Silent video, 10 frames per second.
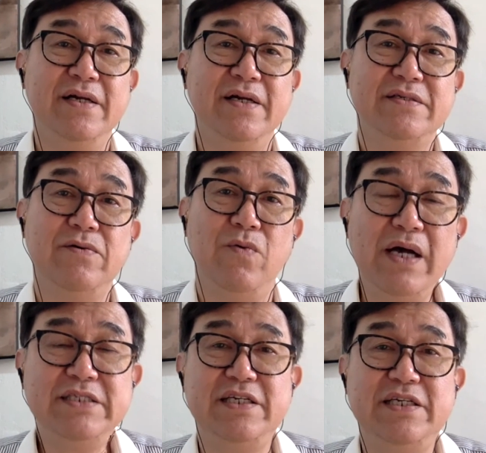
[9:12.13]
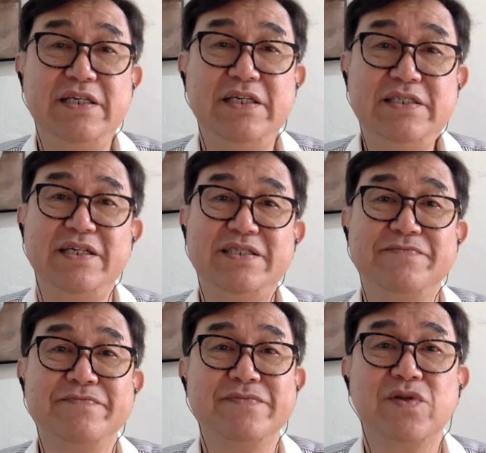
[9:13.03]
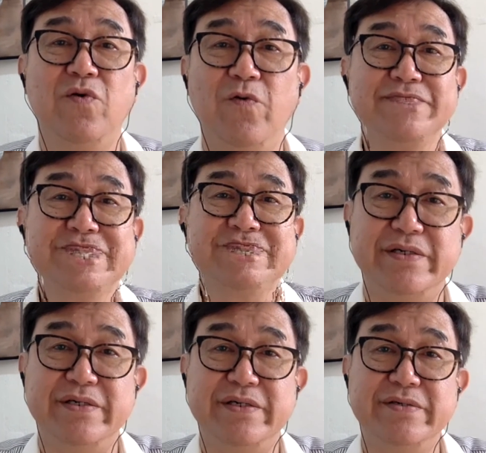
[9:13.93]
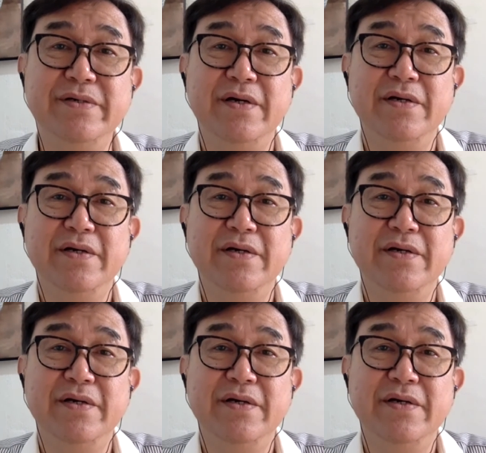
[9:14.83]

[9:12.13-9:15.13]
So once this is official